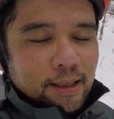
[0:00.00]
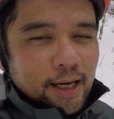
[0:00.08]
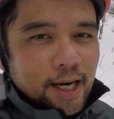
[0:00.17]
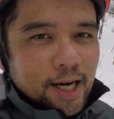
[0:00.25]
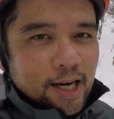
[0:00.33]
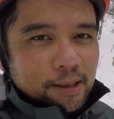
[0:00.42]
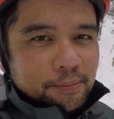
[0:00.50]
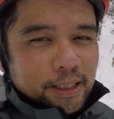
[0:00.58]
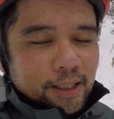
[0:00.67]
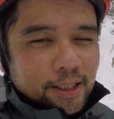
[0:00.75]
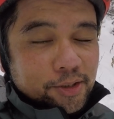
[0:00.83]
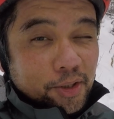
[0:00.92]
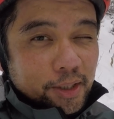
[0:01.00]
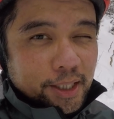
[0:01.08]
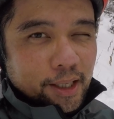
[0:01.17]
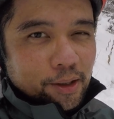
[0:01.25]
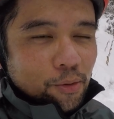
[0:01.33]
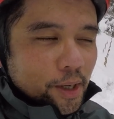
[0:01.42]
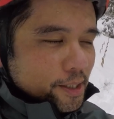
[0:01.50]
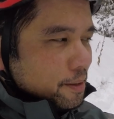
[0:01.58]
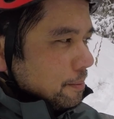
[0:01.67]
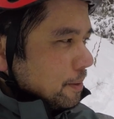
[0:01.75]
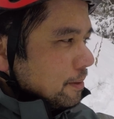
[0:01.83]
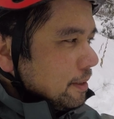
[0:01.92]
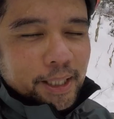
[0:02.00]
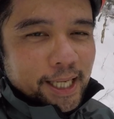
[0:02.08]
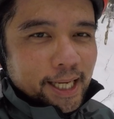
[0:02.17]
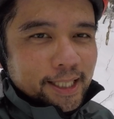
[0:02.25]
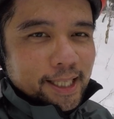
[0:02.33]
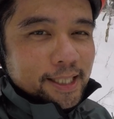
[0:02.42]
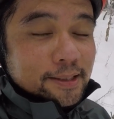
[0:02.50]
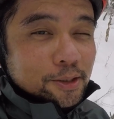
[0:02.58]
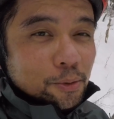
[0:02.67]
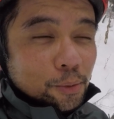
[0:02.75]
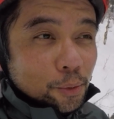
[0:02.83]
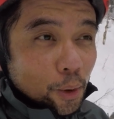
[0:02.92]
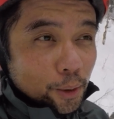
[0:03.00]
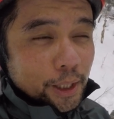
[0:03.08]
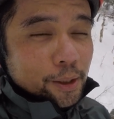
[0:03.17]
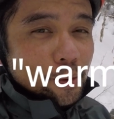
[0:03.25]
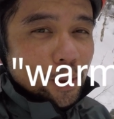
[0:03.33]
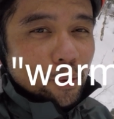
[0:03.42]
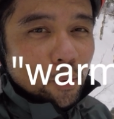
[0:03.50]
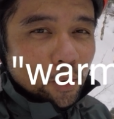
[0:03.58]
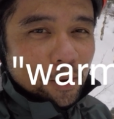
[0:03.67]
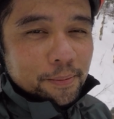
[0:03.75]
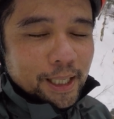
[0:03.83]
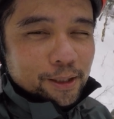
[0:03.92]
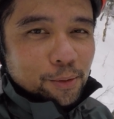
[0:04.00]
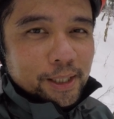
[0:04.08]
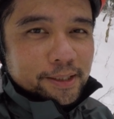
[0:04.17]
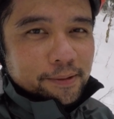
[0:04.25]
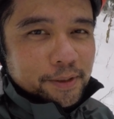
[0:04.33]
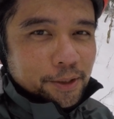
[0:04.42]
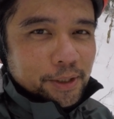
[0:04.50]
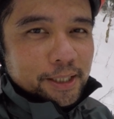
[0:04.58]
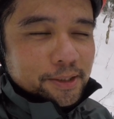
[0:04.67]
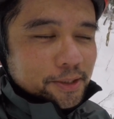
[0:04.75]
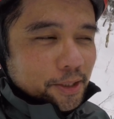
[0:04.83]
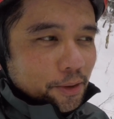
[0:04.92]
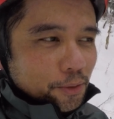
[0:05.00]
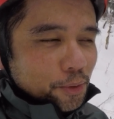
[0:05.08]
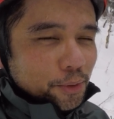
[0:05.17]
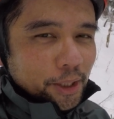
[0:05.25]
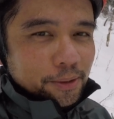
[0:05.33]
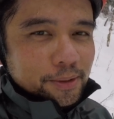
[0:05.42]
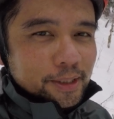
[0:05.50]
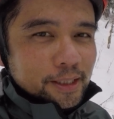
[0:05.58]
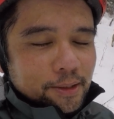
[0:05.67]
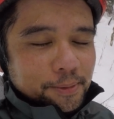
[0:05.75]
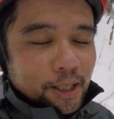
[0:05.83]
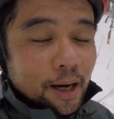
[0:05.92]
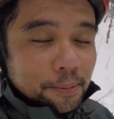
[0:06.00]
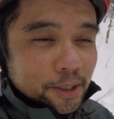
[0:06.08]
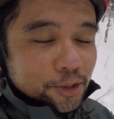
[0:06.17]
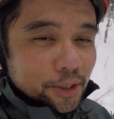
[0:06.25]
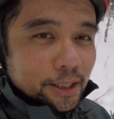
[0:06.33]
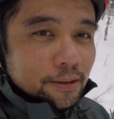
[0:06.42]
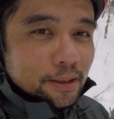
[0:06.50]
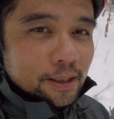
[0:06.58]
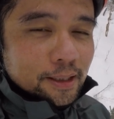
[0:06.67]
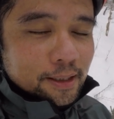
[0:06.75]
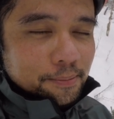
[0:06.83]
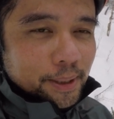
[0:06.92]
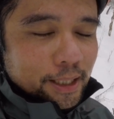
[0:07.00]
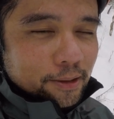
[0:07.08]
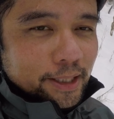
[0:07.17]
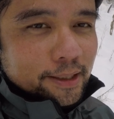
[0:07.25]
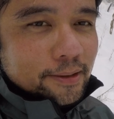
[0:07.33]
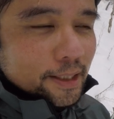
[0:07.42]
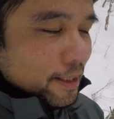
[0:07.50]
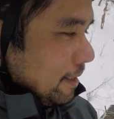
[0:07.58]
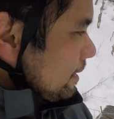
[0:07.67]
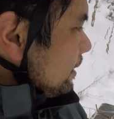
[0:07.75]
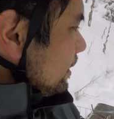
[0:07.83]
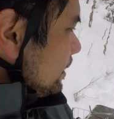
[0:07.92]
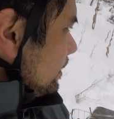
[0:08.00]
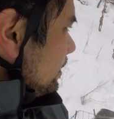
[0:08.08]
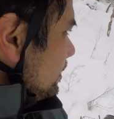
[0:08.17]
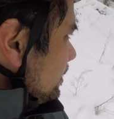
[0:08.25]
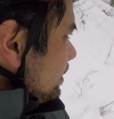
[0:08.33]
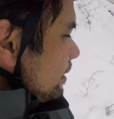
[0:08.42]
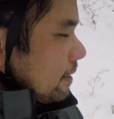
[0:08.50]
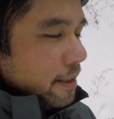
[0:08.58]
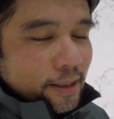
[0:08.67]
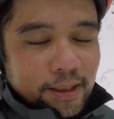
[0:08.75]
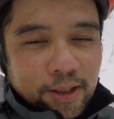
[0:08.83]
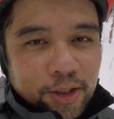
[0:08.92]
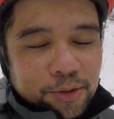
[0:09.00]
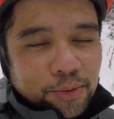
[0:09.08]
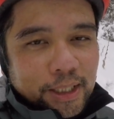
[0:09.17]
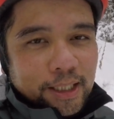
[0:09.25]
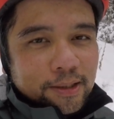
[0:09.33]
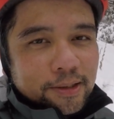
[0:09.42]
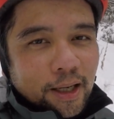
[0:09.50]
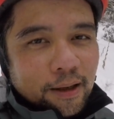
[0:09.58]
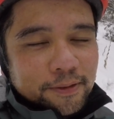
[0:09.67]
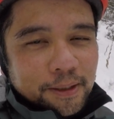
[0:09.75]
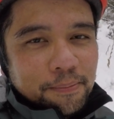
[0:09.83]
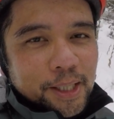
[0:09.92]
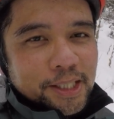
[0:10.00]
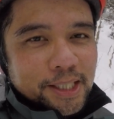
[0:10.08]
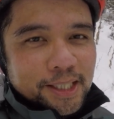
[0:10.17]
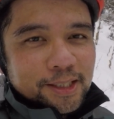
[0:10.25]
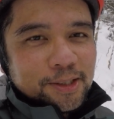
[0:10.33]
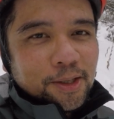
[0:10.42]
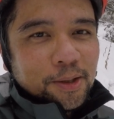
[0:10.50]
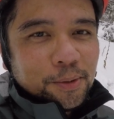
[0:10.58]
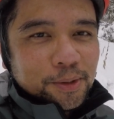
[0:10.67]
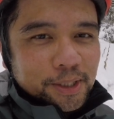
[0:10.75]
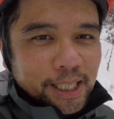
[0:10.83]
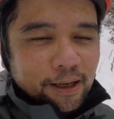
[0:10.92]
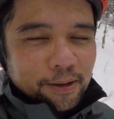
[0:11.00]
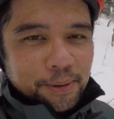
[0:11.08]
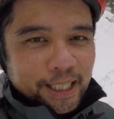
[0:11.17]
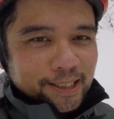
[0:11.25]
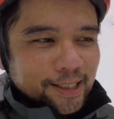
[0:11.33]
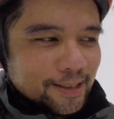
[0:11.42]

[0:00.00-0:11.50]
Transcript: it's starting to get questionable. But again, it is quote unquote warm at 27 degrees, so who knows? So I'm gonna hop on the trail, pedal down. Looks really soft and mushy, so we'll see how the bike